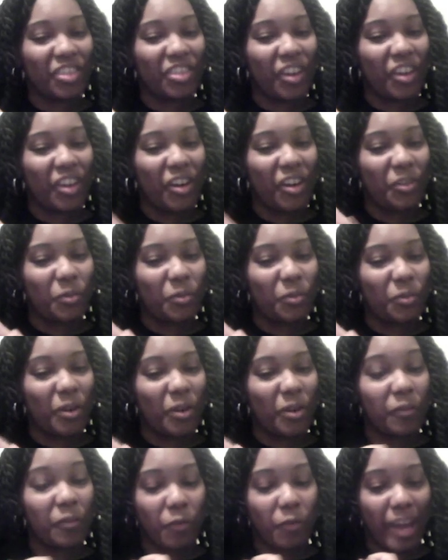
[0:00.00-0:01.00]
third
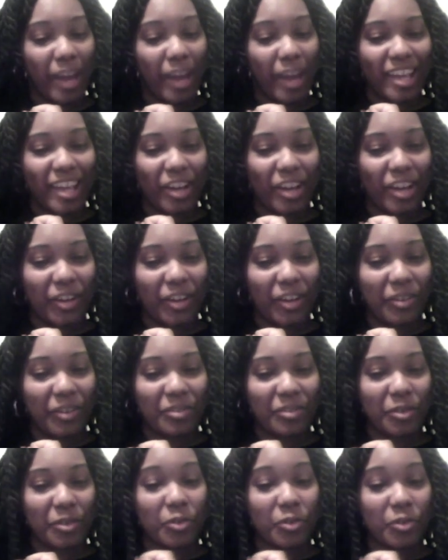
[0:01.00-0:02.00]
one, Rhaego,
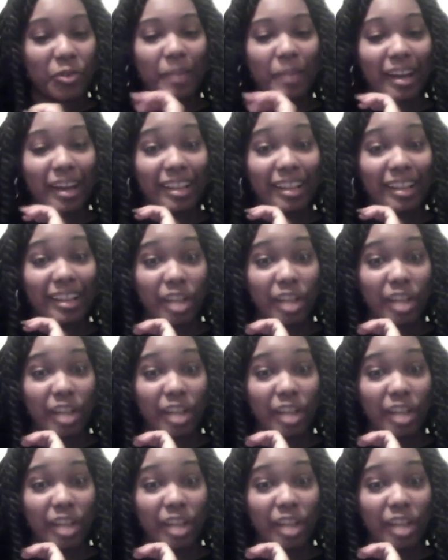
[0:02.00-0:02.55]
who apparently is